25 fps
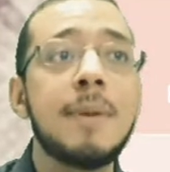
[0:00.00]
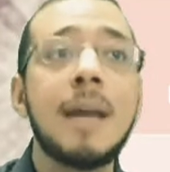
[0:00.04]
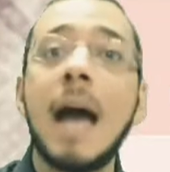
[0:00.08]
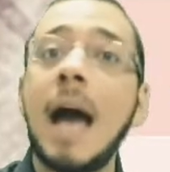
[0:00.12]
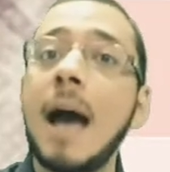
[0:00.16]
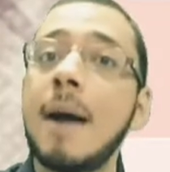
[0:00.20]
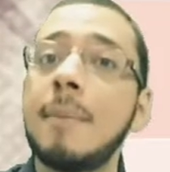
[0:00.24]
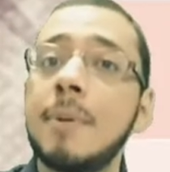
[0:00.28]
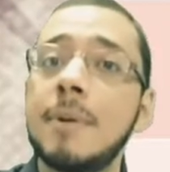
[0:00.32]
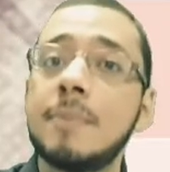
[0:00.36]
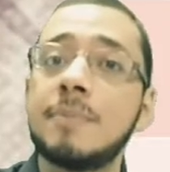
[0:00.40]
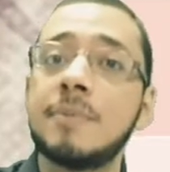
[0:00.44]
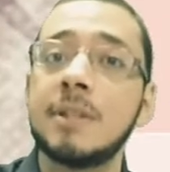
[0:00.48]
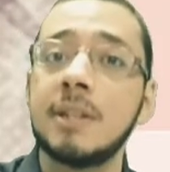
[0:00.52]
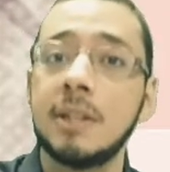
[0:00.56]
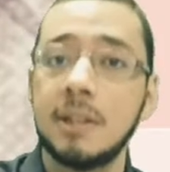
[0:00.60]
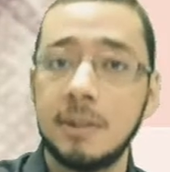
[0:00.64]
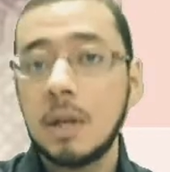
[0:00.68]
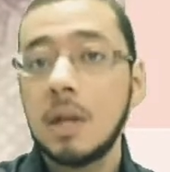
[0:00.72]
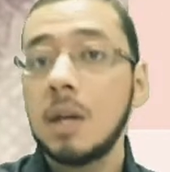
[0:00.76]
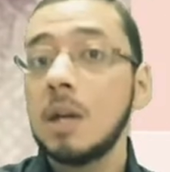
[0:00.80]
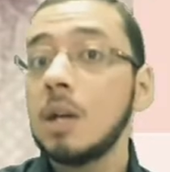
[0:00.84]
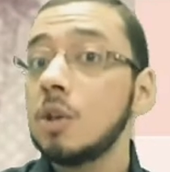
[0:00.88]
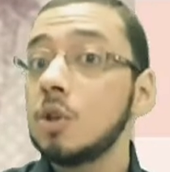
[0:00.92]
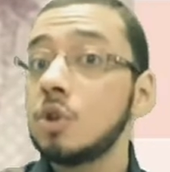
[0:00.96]
Habibti.
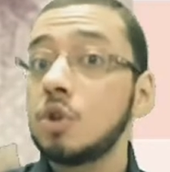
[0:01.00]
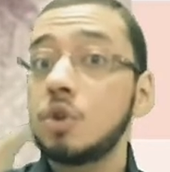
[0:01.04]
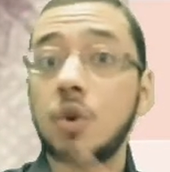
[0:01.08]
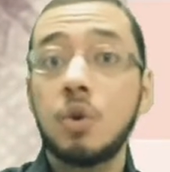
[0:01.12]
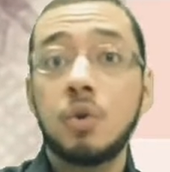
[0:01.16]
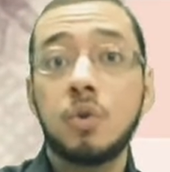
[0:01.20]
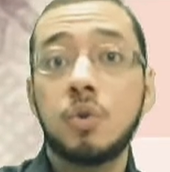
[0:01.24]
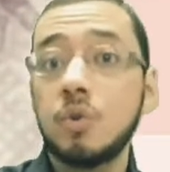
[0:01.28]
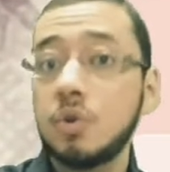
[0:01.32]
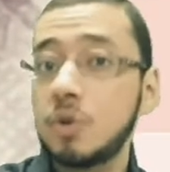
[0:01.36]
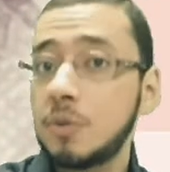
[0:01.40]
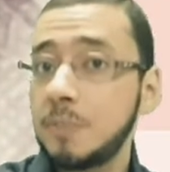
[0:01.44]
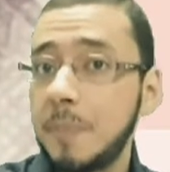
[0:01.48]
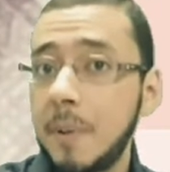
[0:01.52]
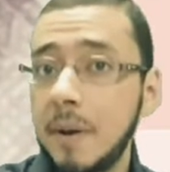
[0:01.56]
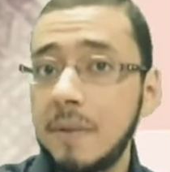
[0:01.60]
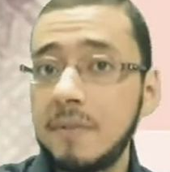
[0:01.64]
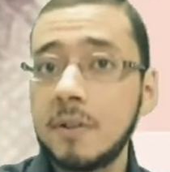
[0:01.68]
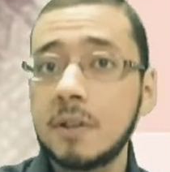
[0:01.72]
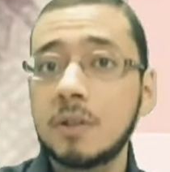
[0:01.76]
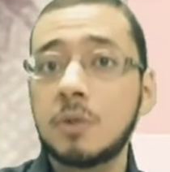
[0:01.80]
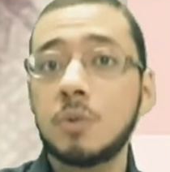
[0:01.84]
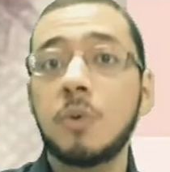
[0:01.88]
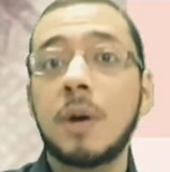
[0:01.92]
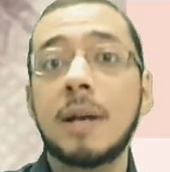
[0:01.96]
So those
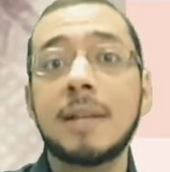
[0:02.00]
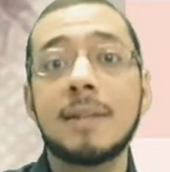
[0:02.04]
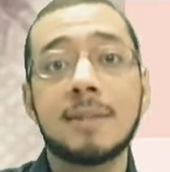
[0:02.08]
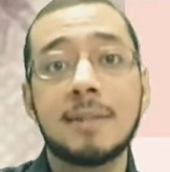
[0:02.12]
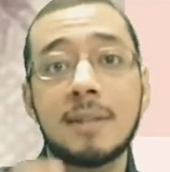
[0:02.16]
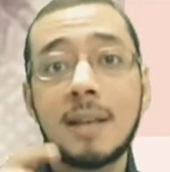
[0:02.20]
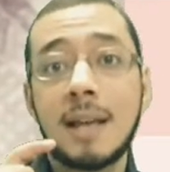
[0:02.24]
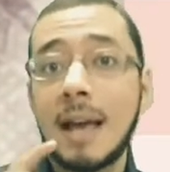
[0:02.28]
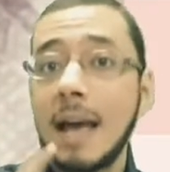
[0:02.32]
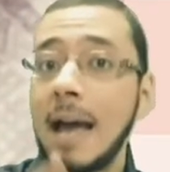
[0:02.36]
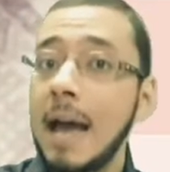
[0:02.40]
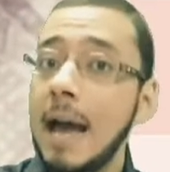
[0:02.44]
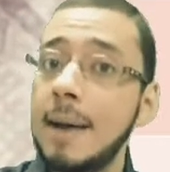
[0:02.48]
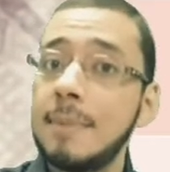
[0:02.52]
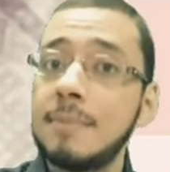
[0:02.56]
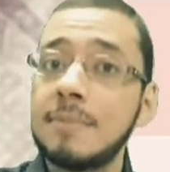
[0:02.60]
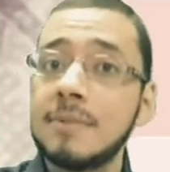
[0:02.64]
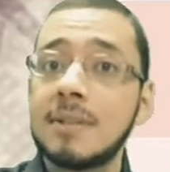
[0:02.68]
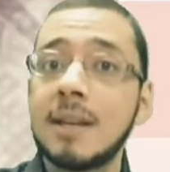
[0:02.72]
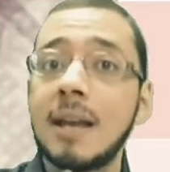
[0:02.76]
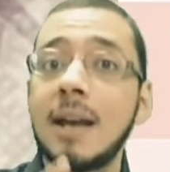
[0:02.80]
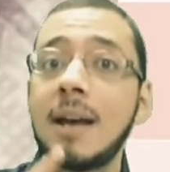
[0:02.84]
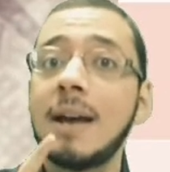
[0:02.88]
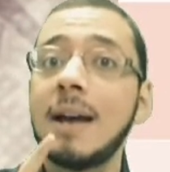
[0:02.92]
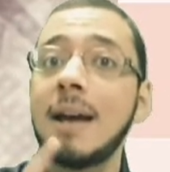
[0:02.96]
previous ones,
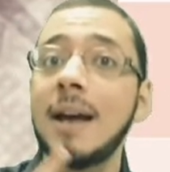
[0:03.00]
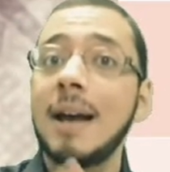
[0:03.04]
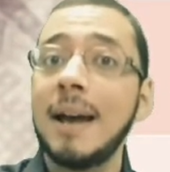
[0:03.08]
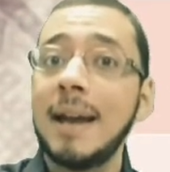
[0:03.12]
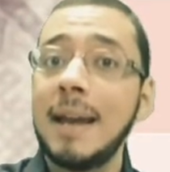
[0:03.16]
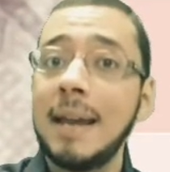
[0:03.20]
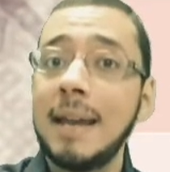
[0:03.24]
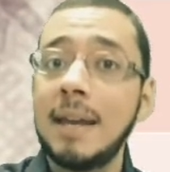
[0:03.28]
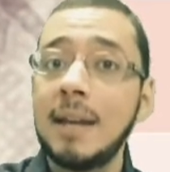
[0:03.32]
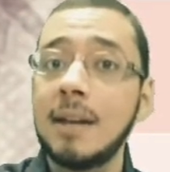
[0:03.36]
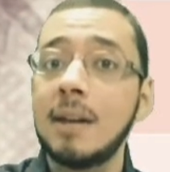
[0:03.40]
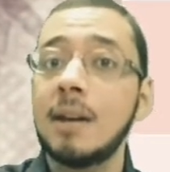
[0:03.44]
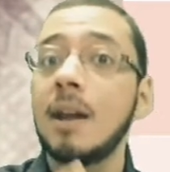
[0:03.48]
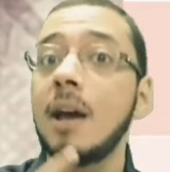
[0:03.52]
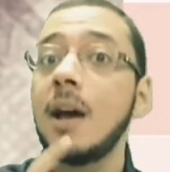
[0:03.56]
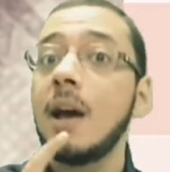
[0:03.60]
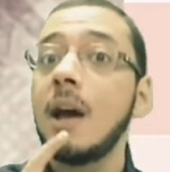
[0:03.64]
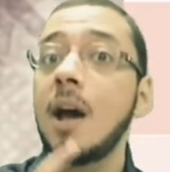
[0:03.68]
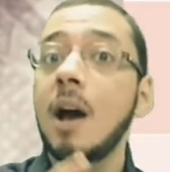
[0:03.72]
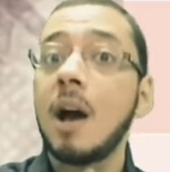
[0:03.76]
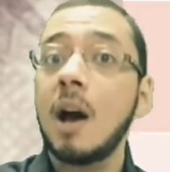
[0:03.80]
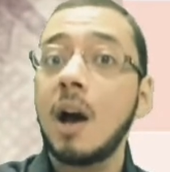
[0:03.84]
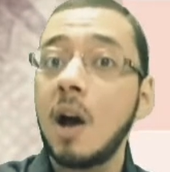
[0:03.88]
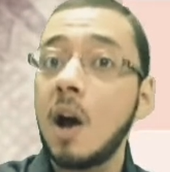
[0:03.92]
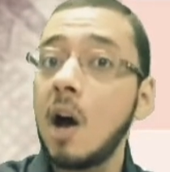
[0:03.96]
Hamza, Ain,
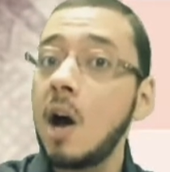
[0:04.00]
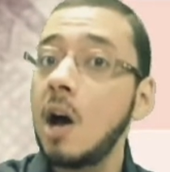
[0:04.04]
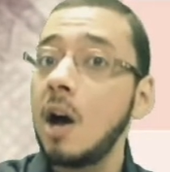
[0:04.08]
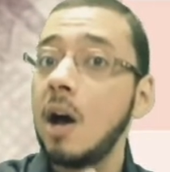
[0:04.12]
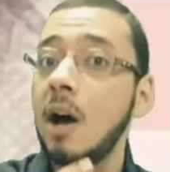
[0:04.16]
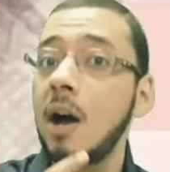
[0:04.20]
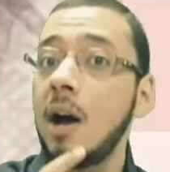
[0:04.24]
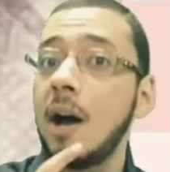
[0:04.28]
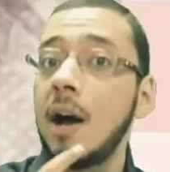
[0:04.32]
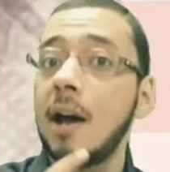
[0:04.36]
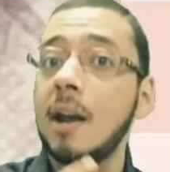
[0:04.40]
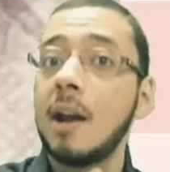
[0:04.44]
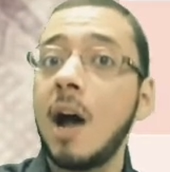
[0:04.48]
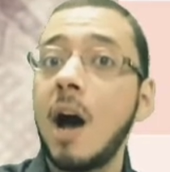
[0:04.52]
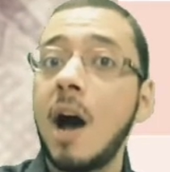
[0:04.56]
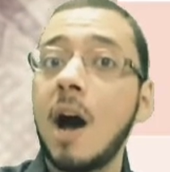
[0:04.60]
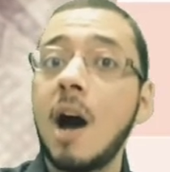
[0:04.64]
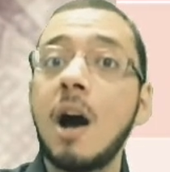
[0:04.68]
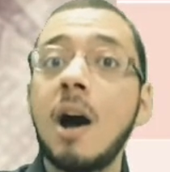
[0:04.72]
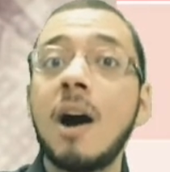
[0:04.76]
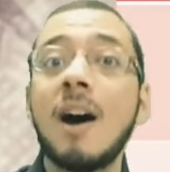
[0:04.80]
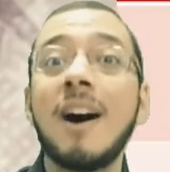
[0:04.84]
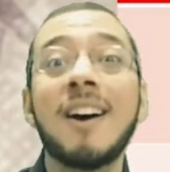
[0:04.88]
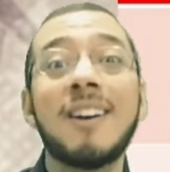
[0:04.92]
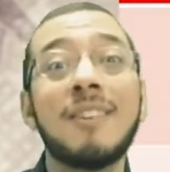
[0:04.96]
Kha, and
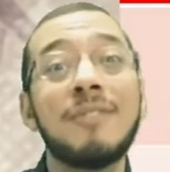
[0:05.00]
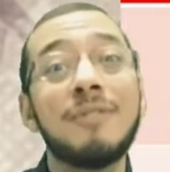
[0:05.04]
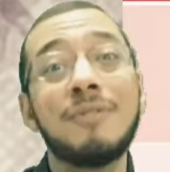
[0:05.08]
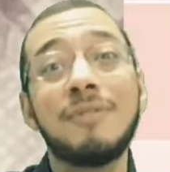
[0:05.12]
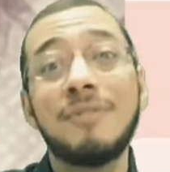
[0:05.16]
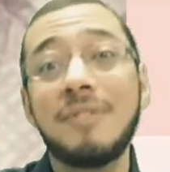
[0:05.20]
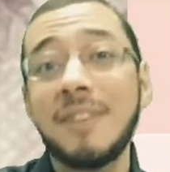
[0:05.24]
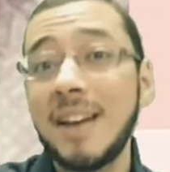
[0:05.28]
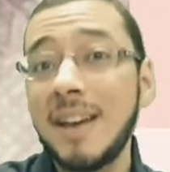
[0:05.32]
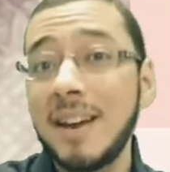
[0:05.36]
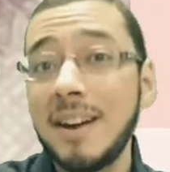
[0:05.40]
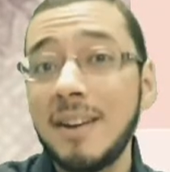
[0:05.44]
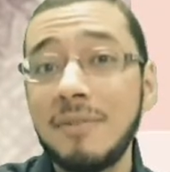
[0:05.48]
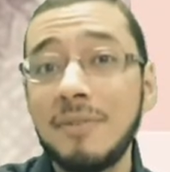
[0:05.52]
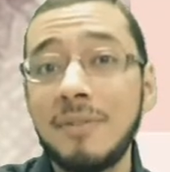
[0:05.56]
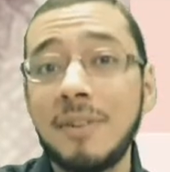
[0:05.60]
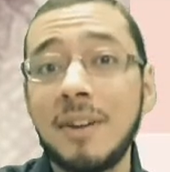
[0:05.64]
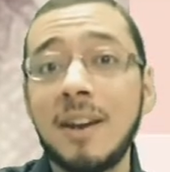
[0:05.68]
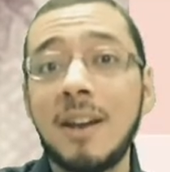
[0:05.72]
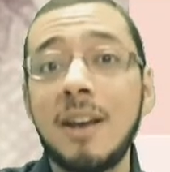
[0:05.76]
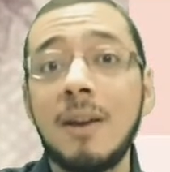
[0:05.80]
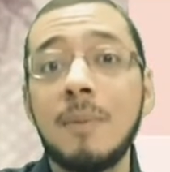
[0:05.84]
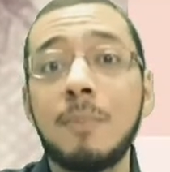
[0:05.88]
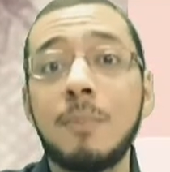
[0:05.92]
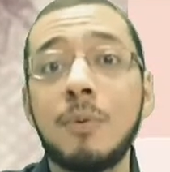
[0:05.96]
Ha are very,
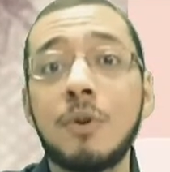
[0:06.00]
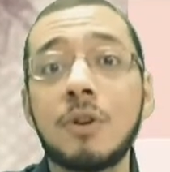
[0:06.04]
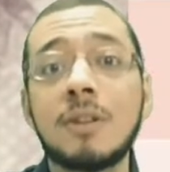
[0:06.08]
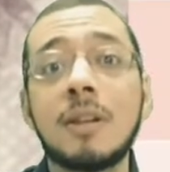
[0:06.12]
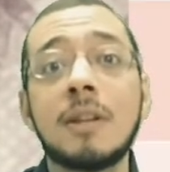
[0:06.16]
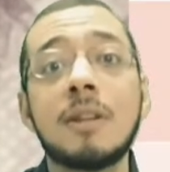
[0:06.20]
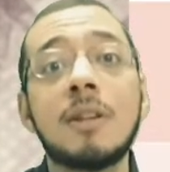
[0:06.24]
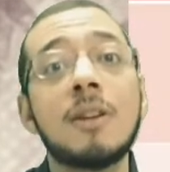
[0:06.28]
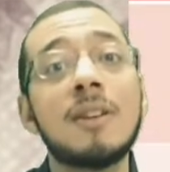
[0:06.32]
very important.